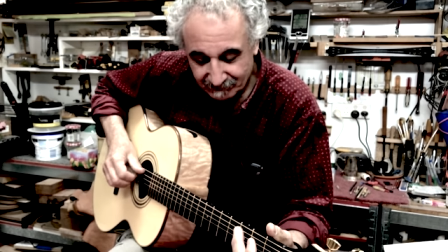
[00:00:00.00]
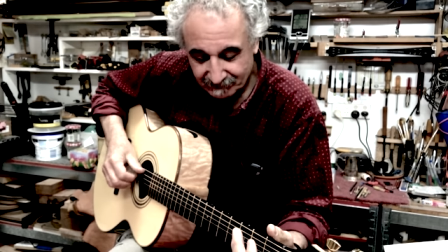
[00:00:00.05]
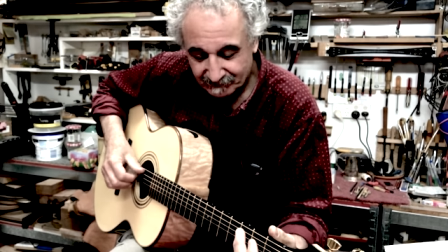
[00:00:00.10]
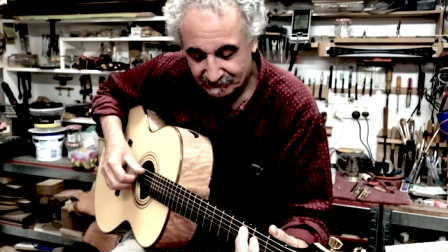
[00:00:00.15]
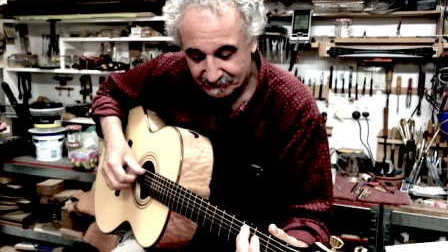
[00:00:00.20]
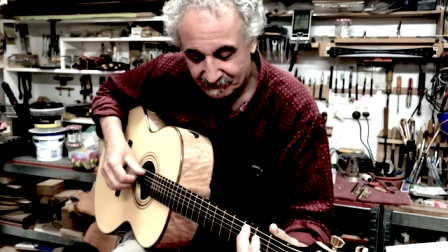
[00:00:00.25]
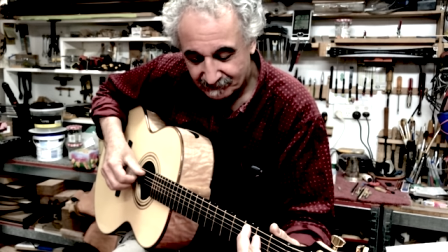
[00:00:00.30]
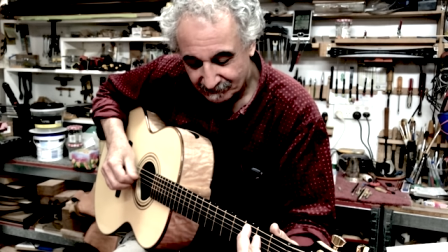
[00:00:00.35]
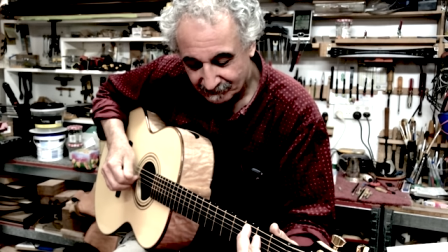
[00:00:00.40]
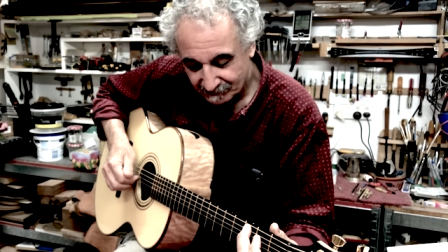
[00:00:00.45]

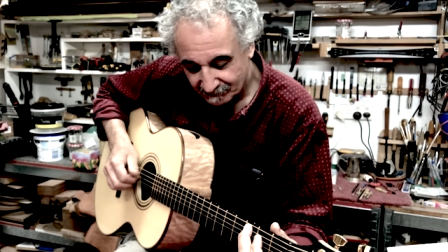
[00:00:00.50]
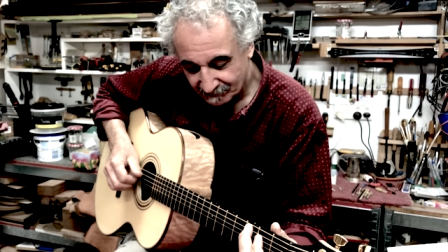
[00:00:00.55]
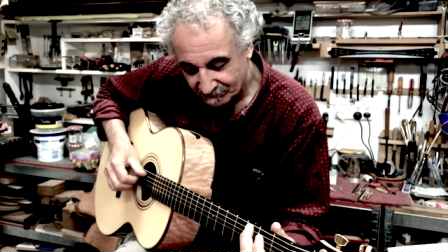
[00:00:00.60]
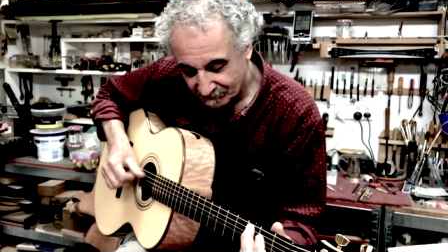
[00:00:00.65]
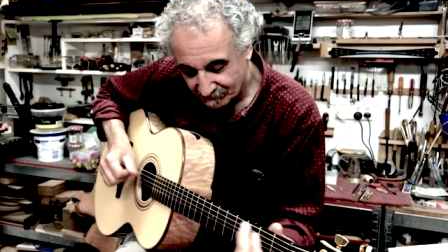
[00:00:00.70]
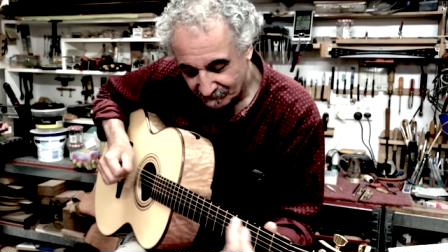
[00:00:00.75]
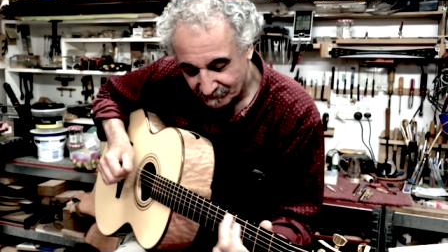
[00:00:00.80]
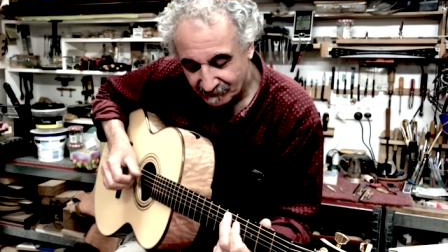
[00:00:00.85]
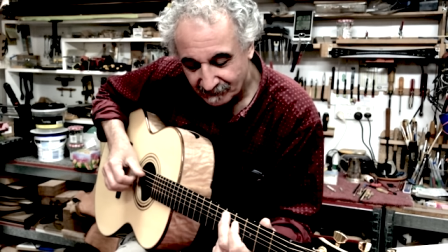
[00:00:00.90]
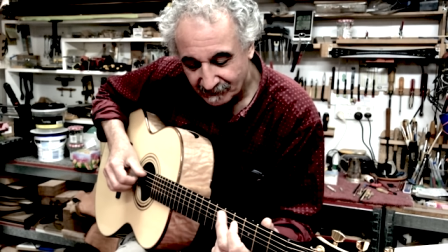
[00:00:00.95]
five
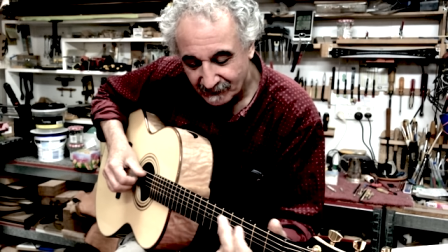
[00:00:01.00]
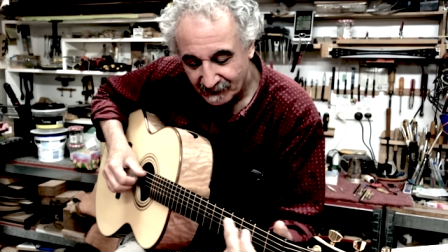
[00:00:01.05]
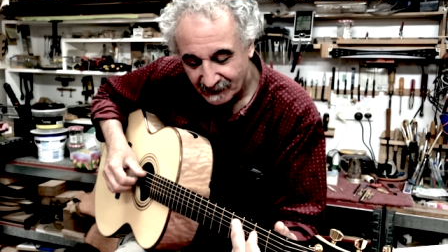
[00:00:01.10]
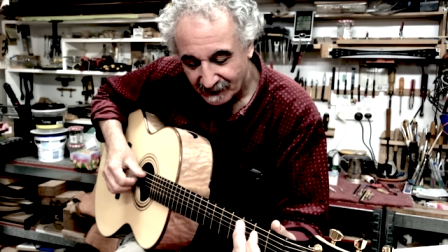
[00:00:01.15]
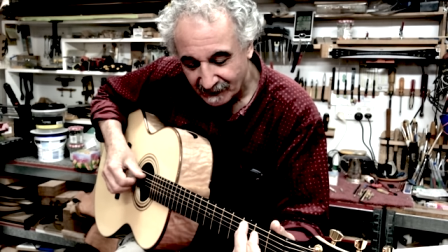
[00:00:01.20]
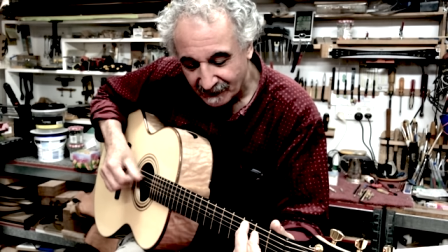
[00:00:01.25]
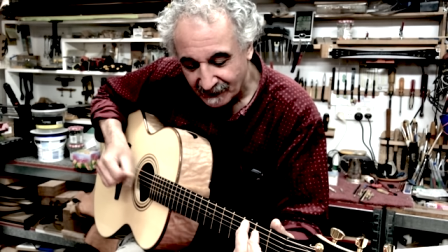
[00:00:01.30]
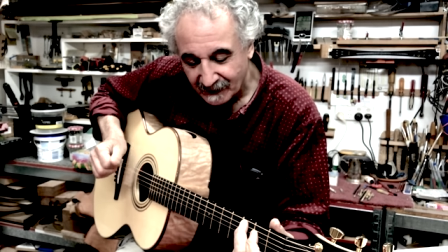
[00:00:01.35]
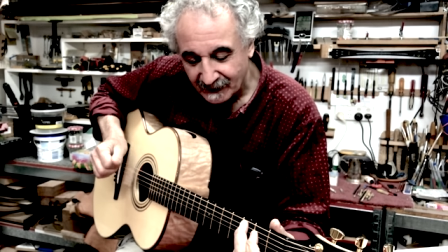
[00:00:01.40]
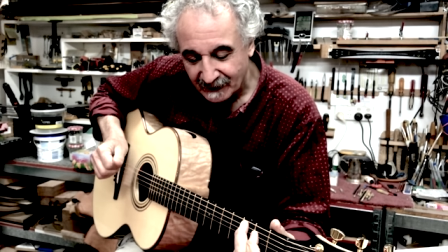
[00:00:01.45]
chord
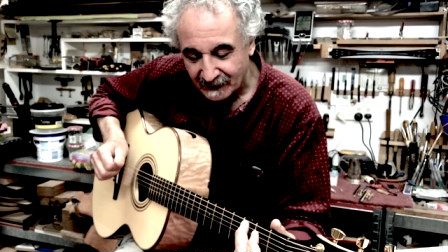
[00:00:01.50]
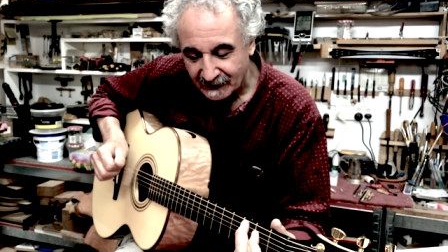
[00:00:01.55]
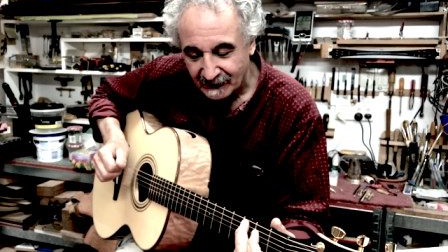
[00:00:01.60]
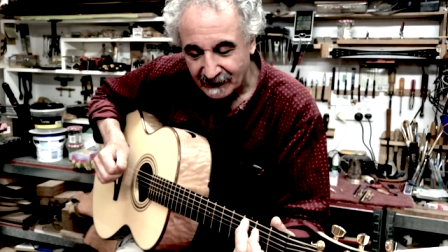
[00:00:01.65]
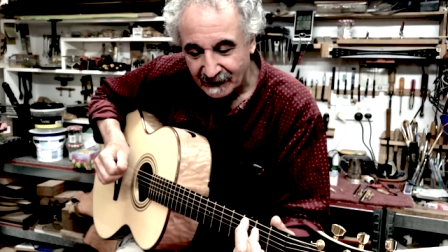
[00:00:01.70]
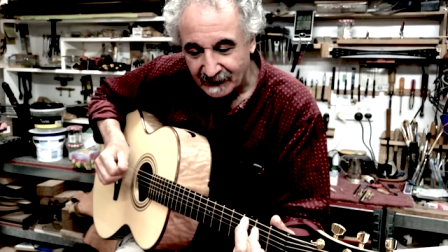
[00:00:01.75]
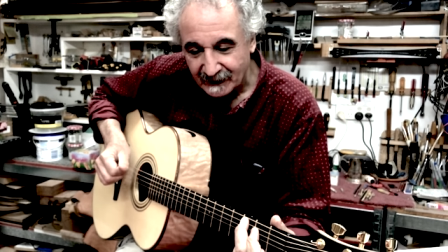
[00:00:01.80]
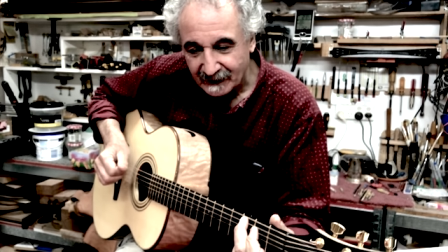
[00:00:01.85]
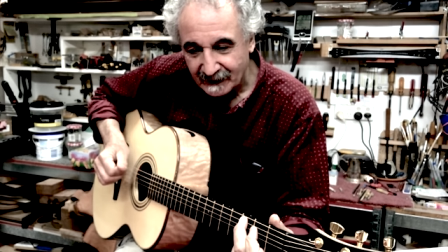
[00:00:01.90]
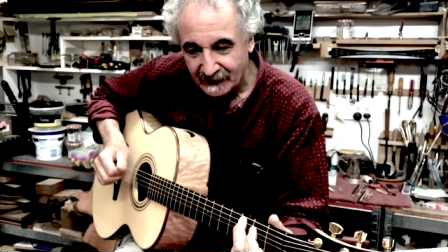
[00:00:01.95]
structure
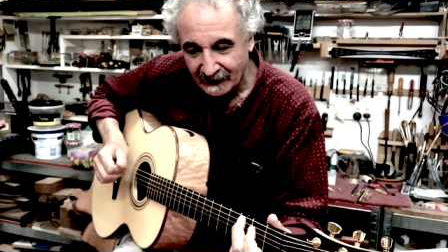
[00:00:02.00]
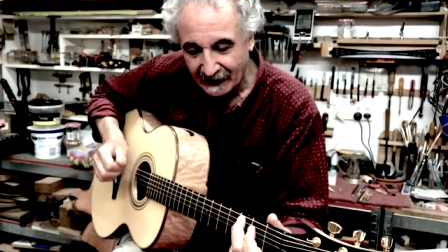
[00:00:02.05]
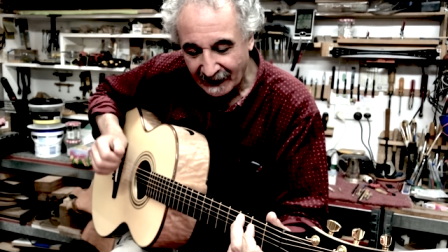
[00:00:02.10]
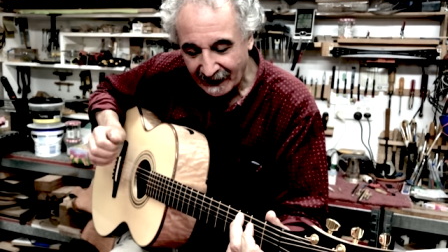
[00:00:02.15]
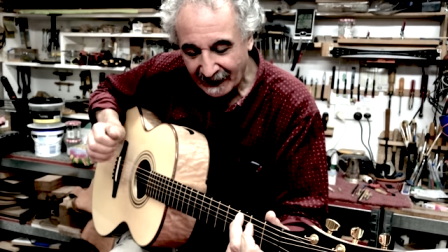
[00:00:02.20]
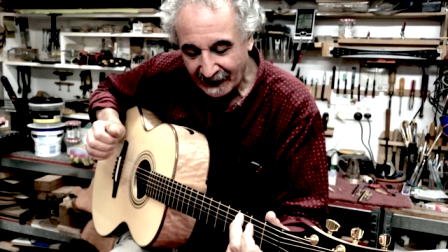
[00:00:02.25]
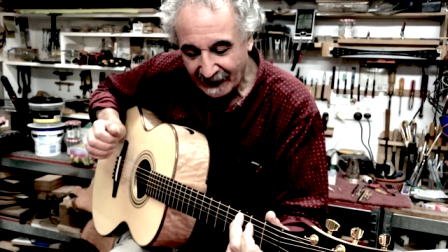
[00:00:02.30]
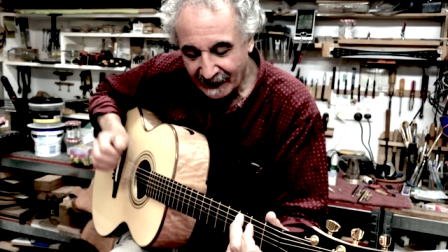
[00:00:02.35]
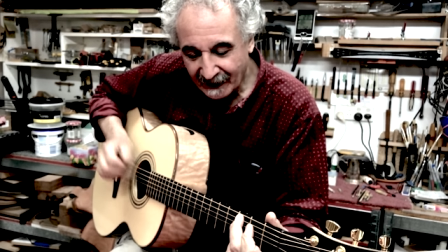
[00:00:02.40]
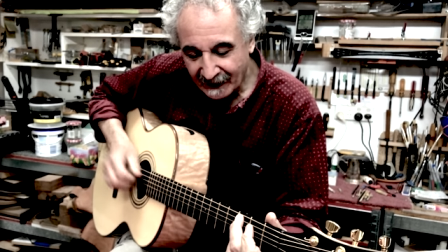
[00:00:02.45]
is
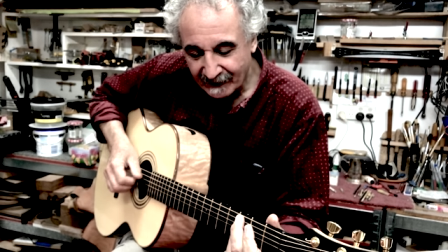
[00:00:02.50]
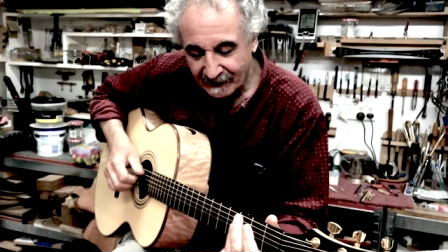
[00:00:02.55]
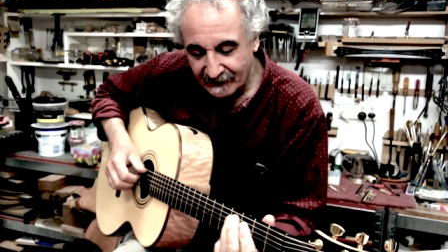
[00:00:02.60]
lovely,